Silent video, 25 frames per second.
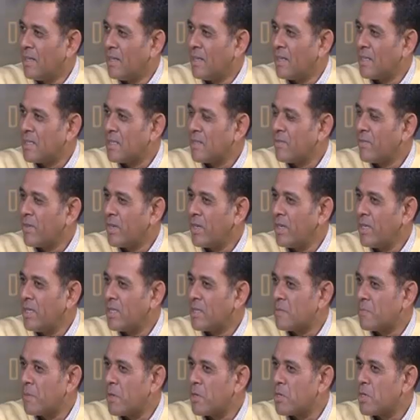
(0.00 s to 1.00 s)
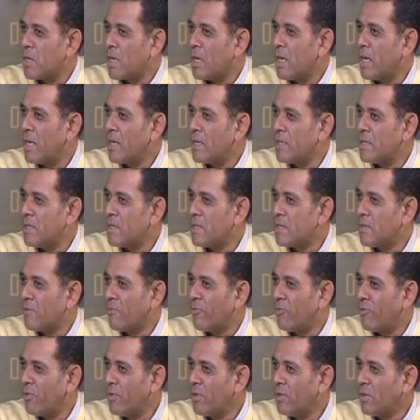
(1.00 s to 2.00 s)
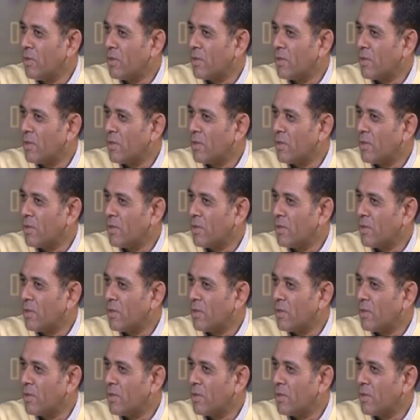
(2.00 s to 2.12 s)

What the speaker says: It's a very specialized field,